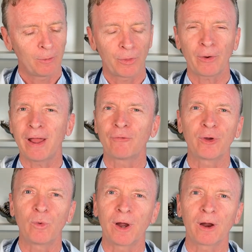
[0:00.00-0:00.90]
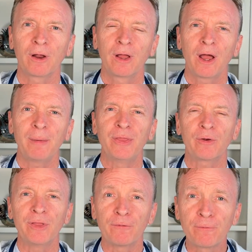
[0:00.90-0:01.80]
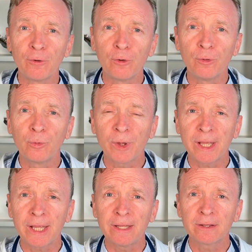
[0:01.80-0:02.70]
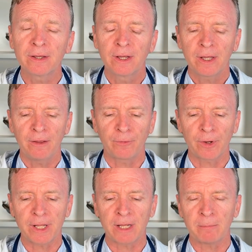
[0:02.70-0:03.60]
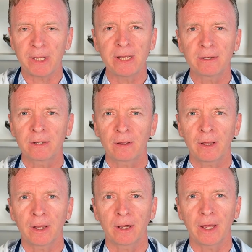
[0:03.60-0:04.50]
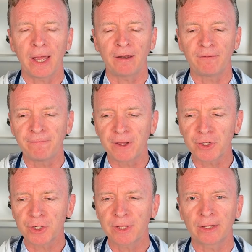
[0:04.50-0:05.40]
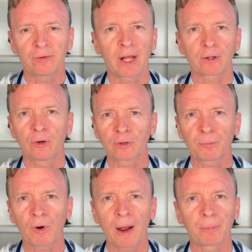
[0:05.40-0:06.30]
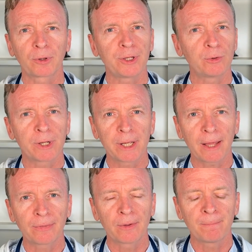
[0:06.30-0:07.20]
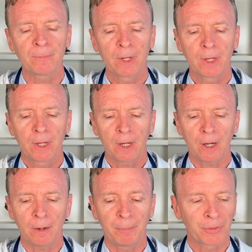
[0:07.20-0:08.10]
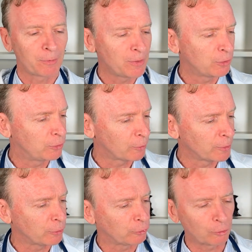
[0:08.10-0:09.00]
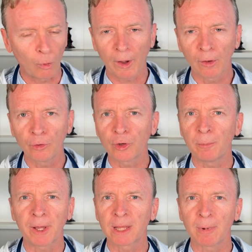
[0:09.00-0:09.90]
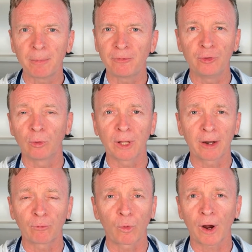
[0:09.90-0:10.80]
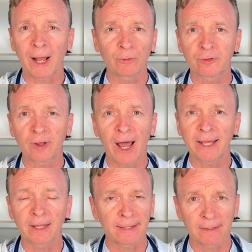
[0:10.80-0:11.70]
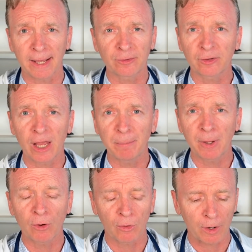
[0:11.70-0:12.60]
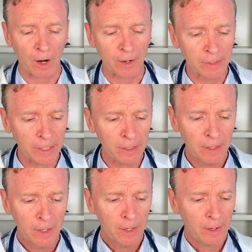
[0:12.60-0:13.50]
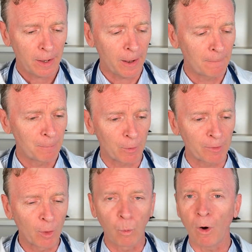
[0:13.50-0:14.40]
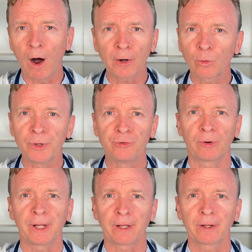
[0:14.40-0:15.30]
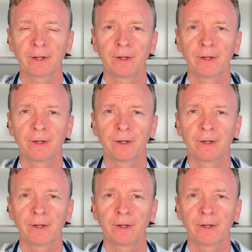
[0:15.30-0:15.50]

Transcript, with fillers: They're everywhere. I mean, they're in the food we eat. If you're eating meat uh, and fish that's not cooked properly, you can get them. Uh, but they're in the they're in the soil. You can pick them up if you do a lot of work outside, like landscaping or gardening. Um, they're in the water we drink.